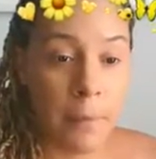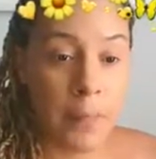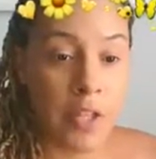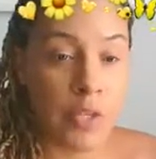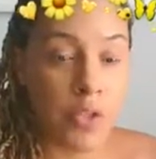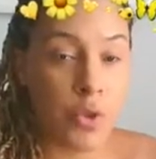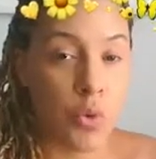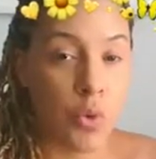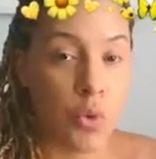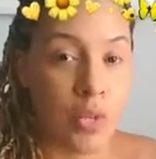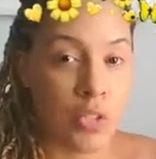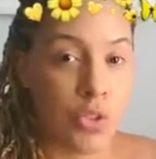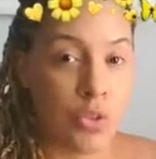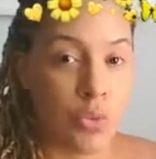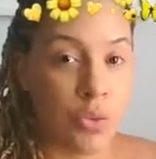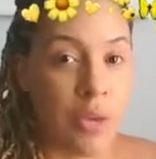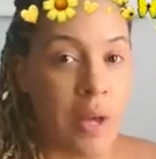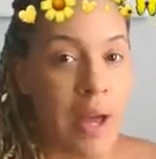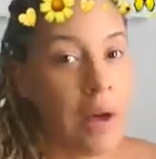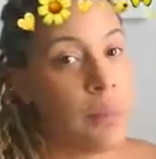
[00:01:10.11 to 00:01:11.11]
is going to
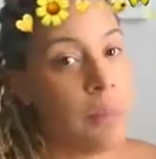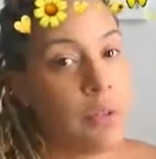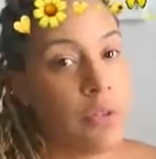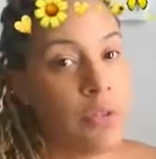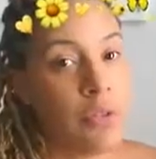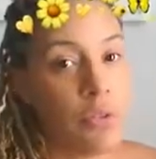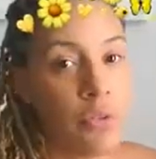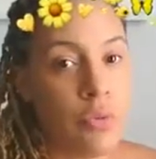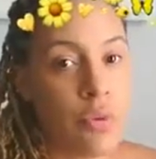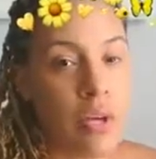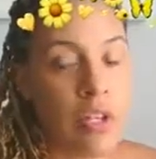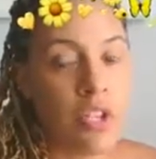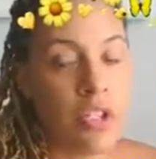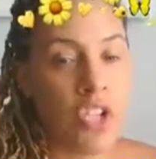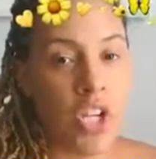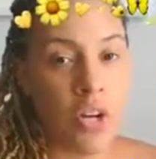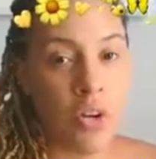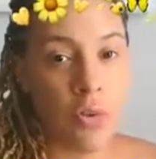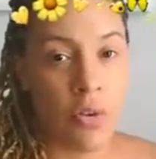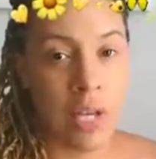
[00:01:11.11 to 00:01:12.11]
help you
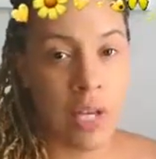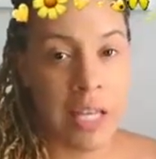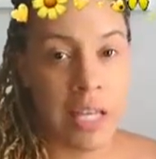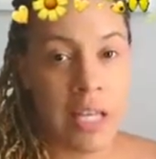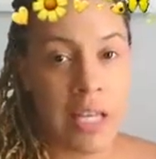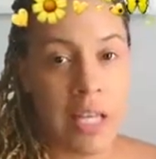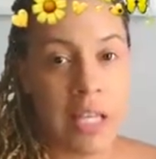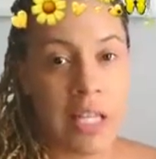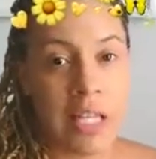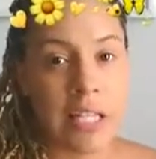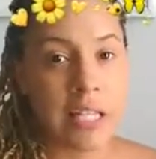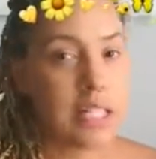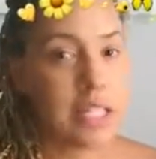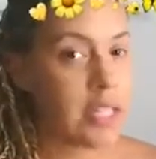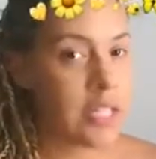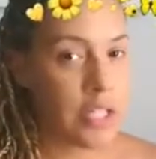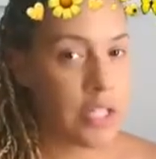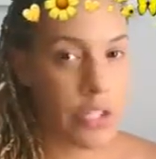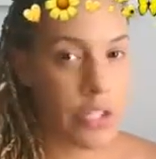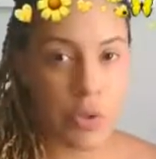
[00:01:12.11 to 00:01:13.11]
generate
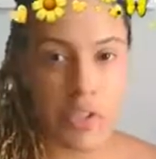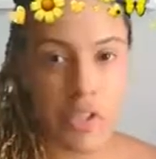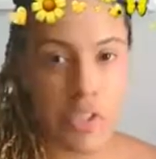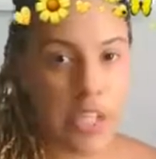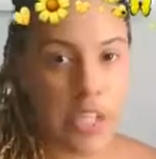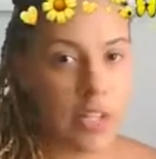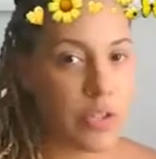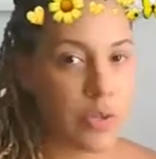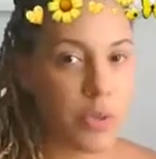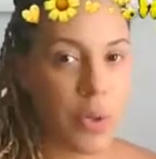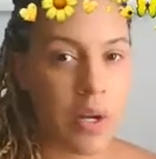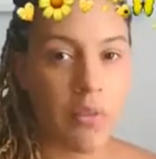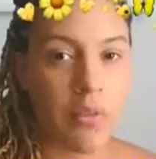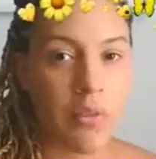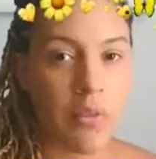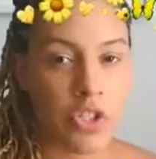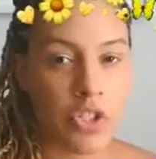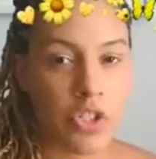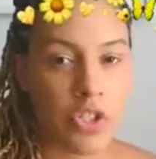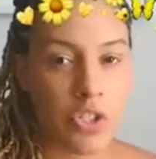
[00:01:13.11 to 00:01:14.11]
leads or sales, whatever
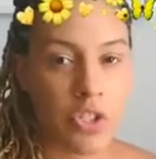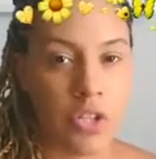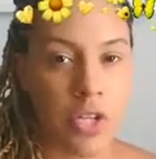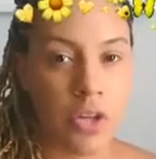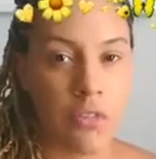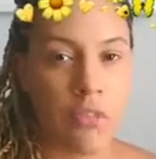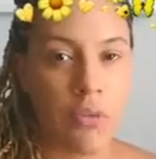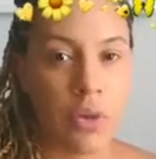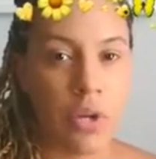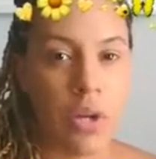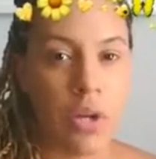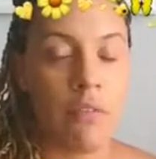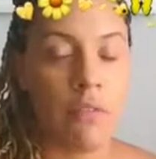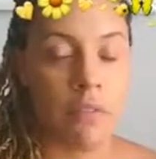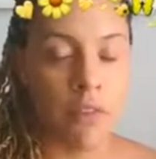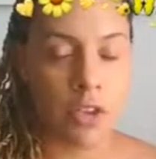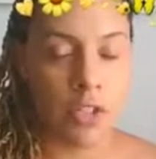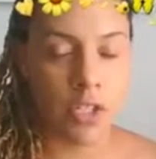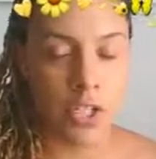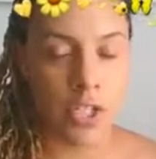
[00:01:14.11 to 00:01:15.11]
it is that you're looking for,
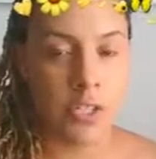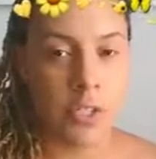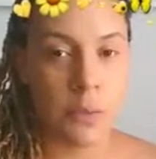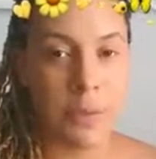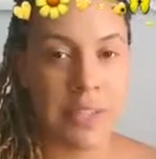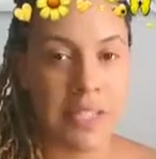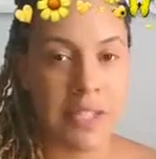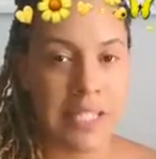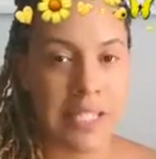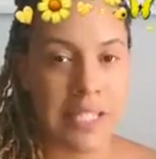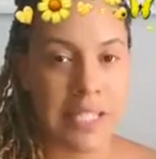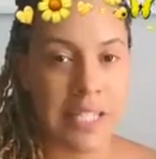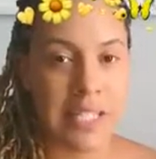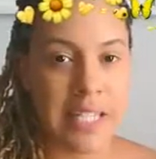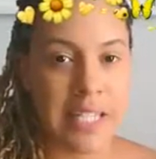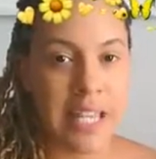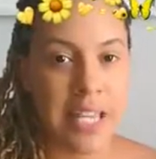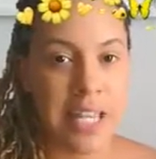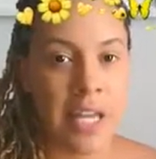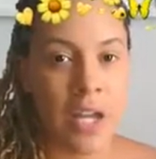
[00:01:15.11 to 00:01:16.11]
conversions
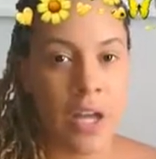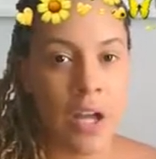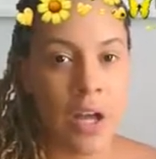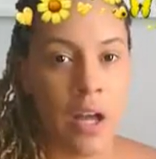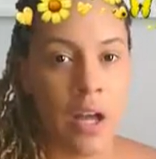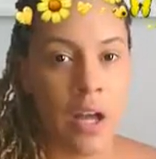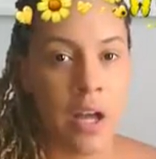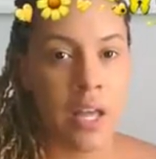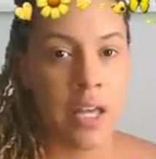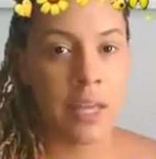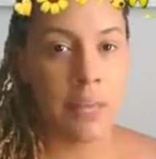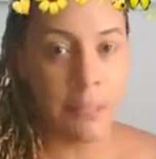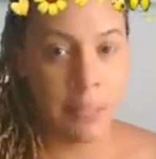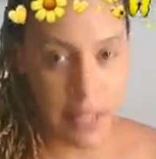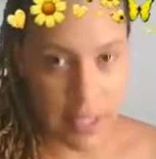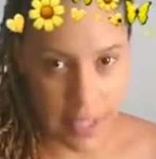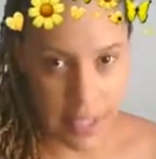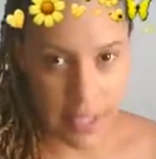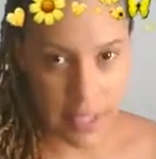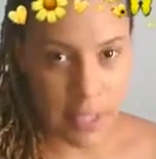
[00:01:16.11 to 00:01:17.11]
basically,
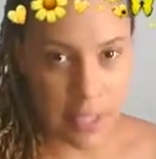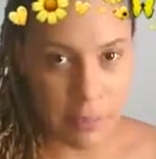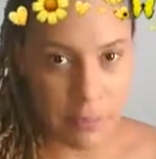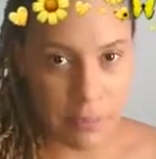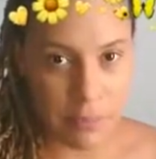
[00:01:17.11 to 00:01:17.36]
immediately.